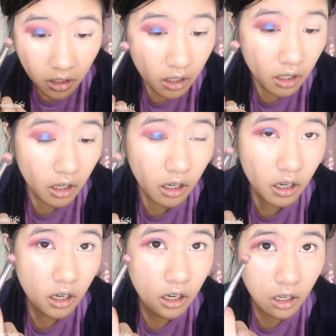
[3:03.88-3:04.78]

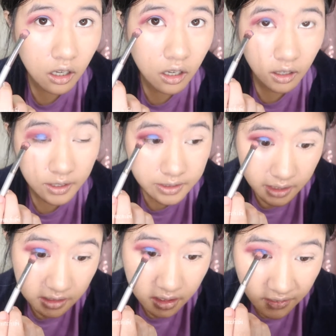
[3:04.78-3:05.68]
Oh,
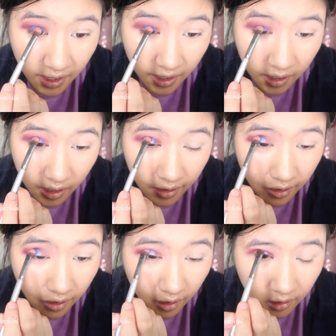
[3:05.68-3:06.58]
intensify the
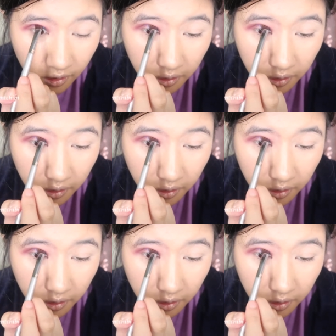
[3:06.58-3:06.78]
look.